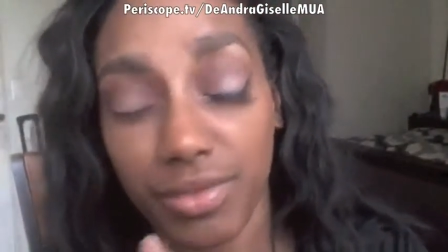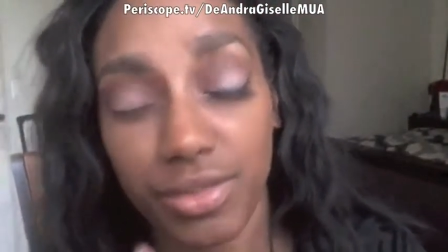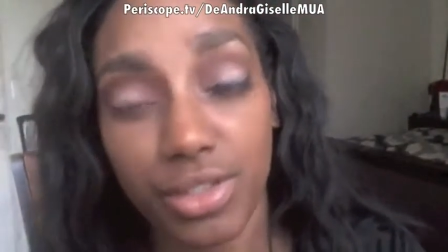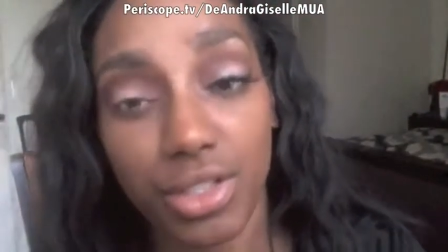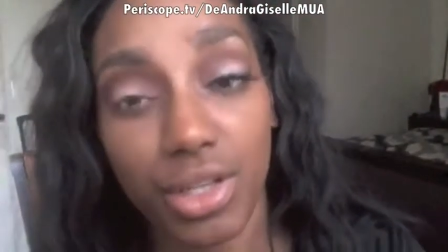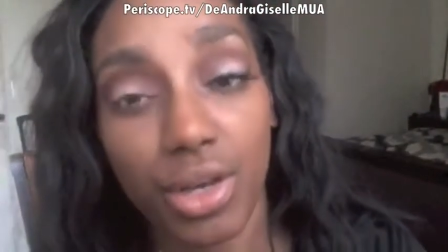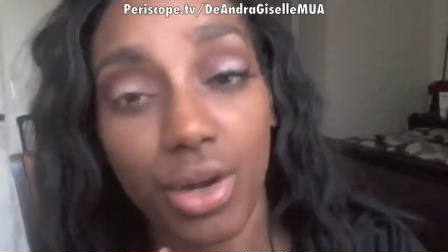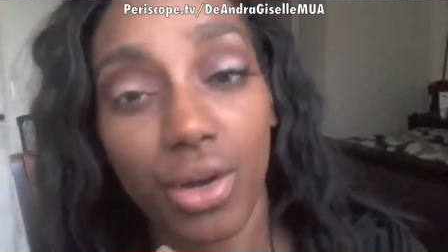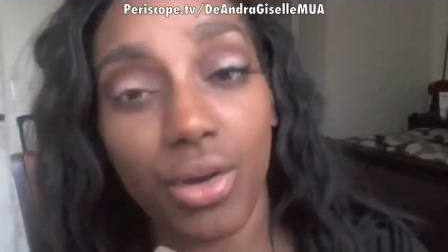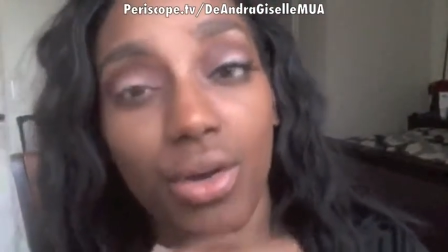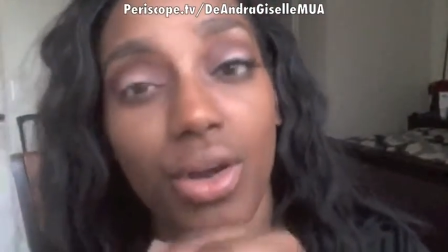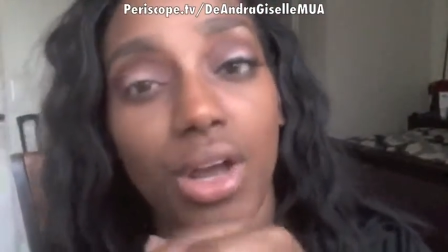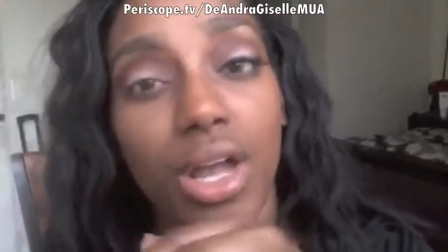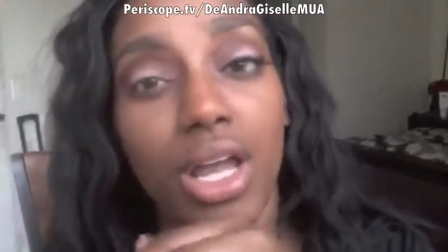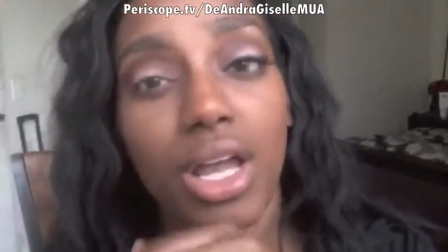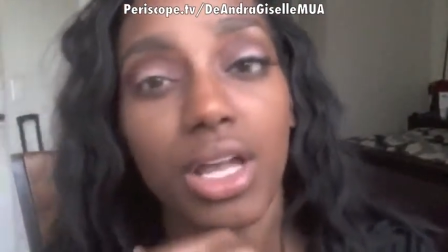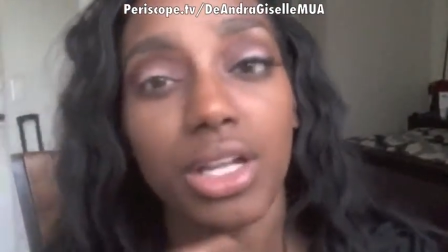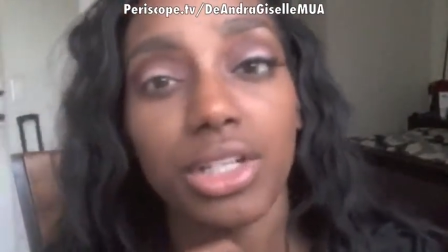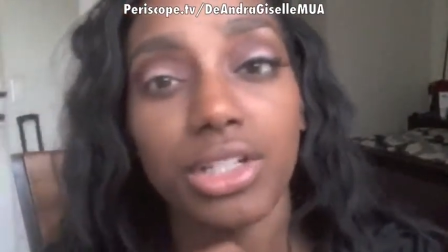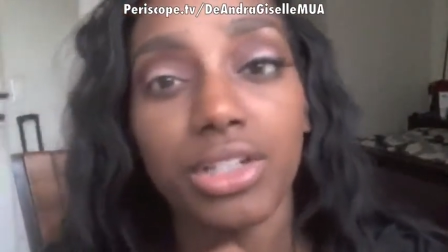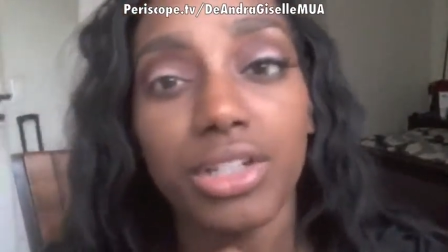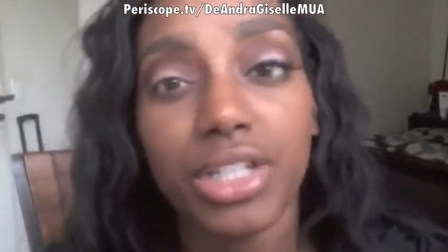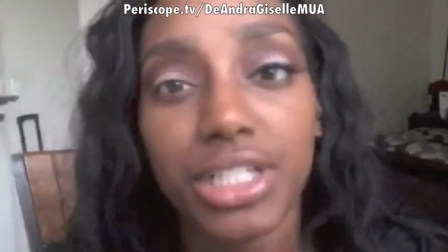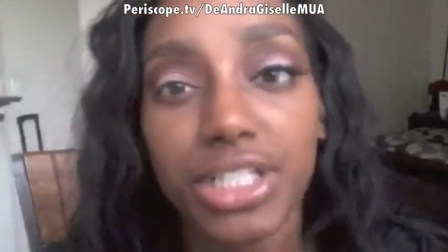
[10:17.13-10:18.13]
So
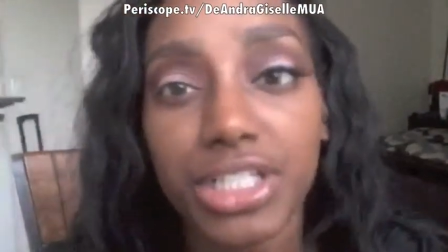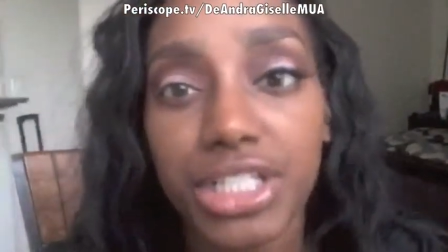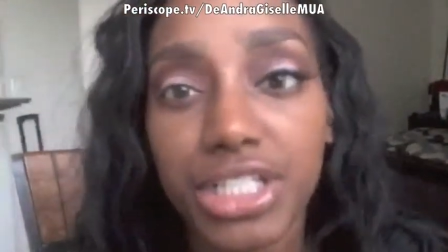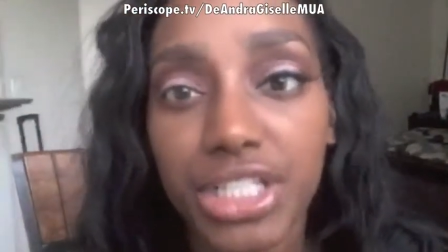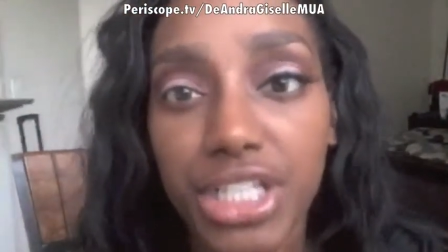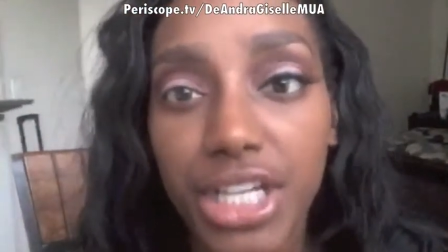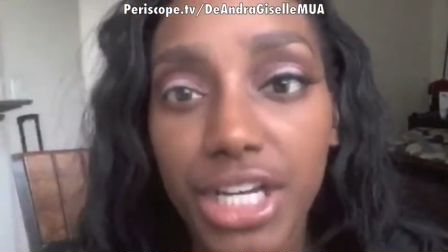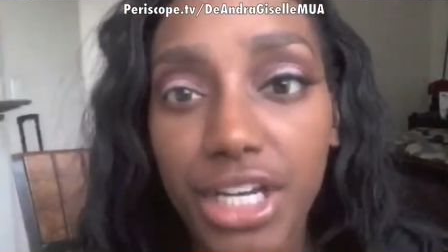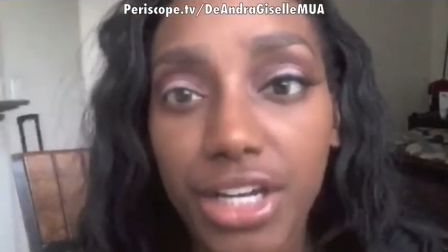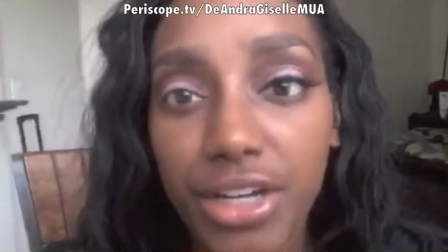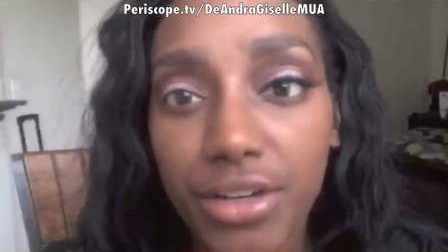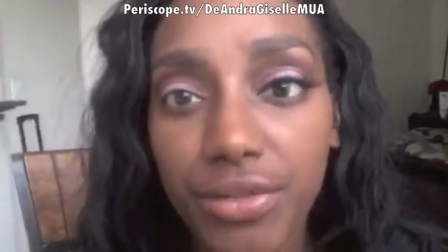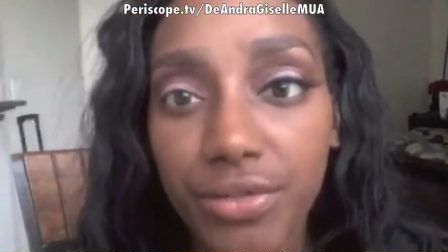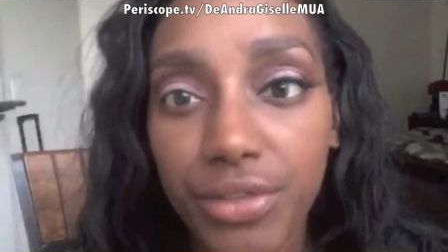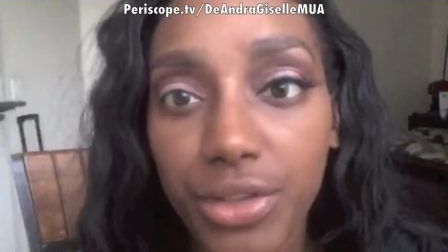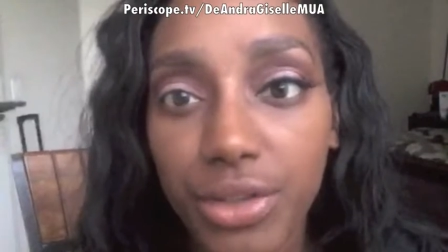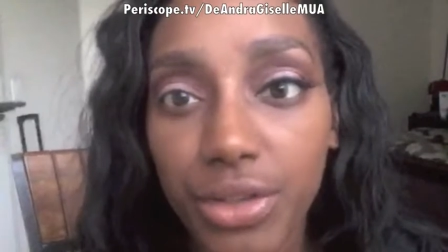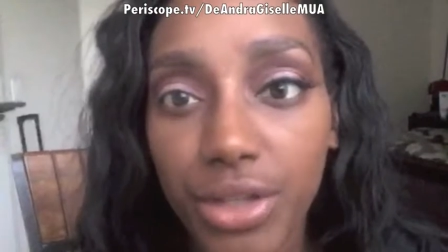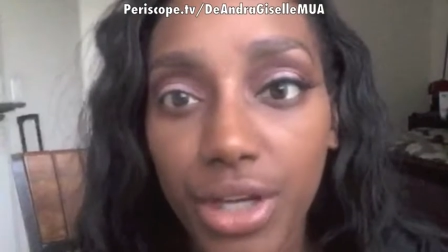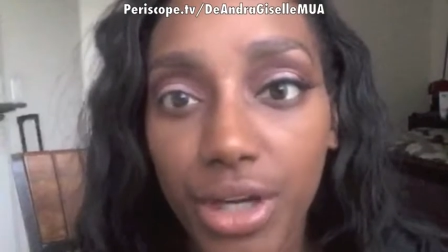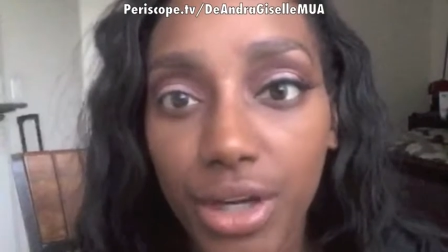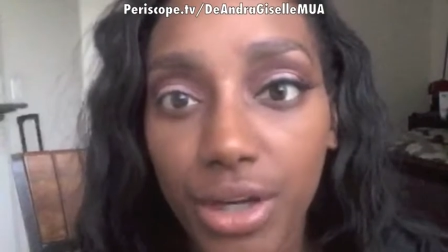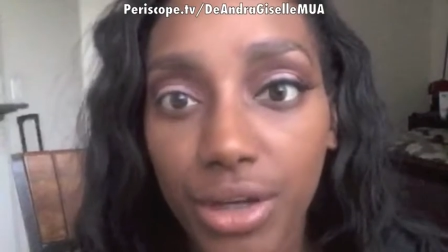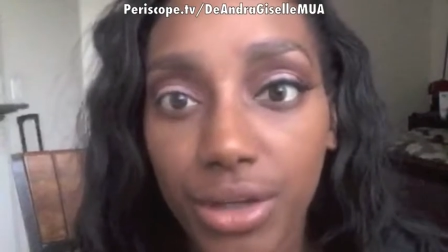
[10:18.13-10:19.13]
you guys share if you
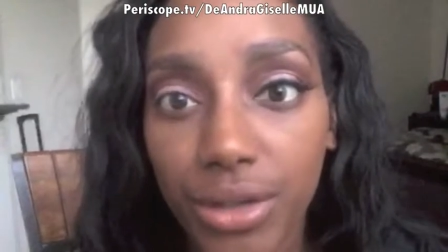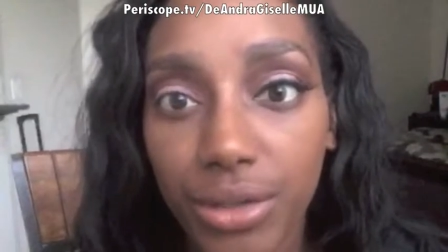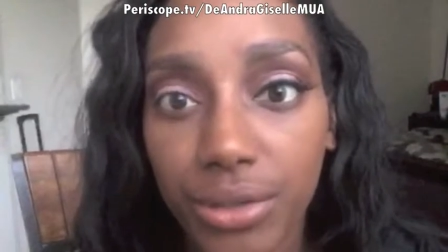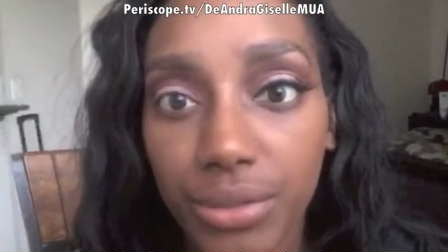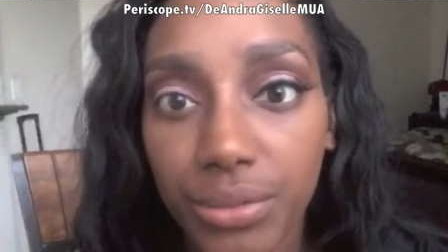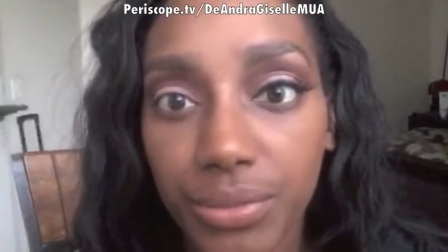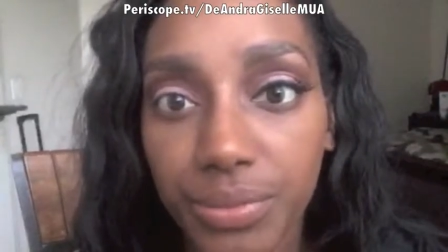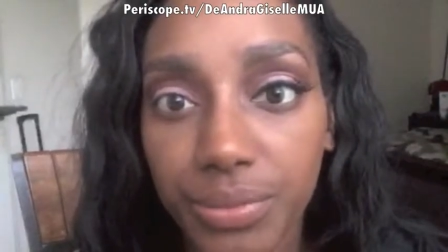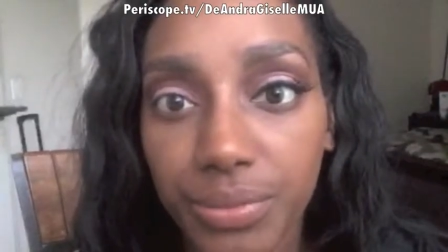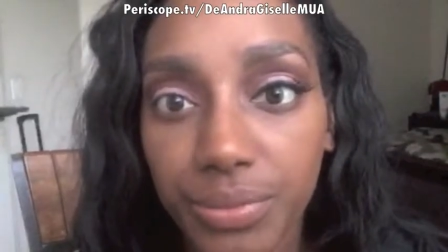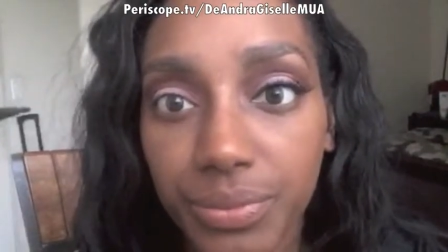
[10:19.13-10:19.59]
know.